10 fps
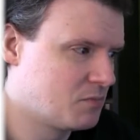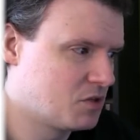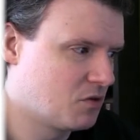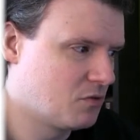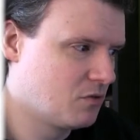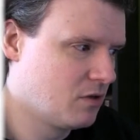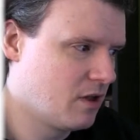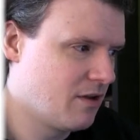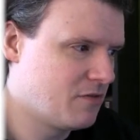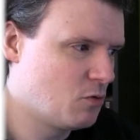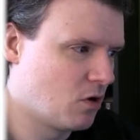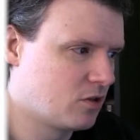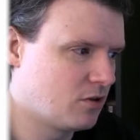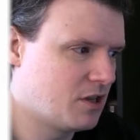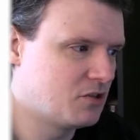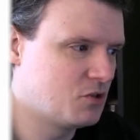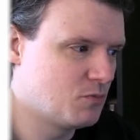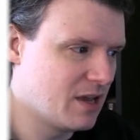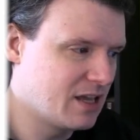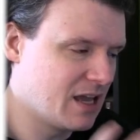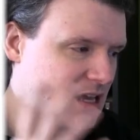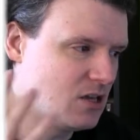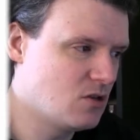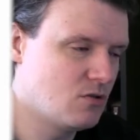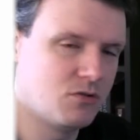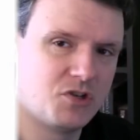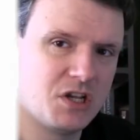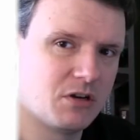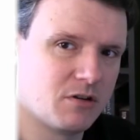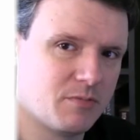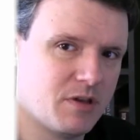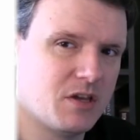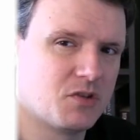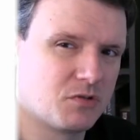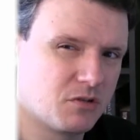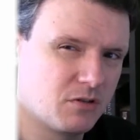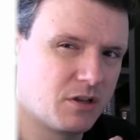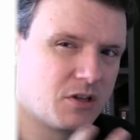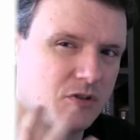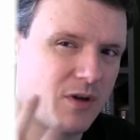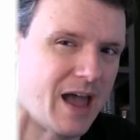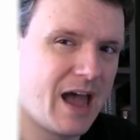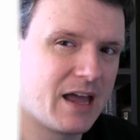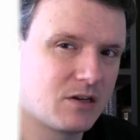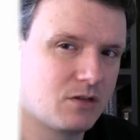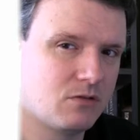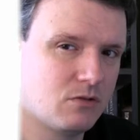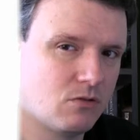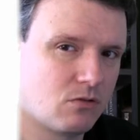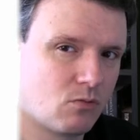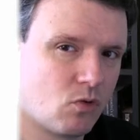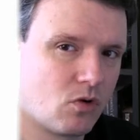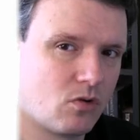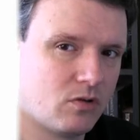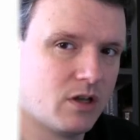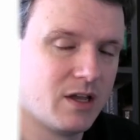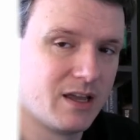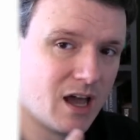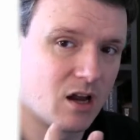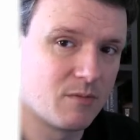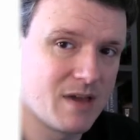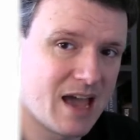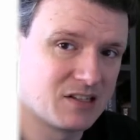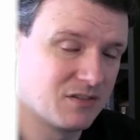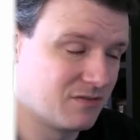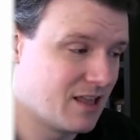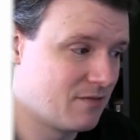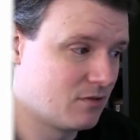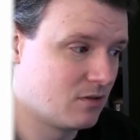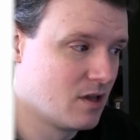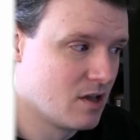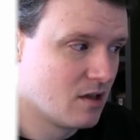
So if you are looking to make a huge scenery piece, or you're looking to add to your world on a massive level,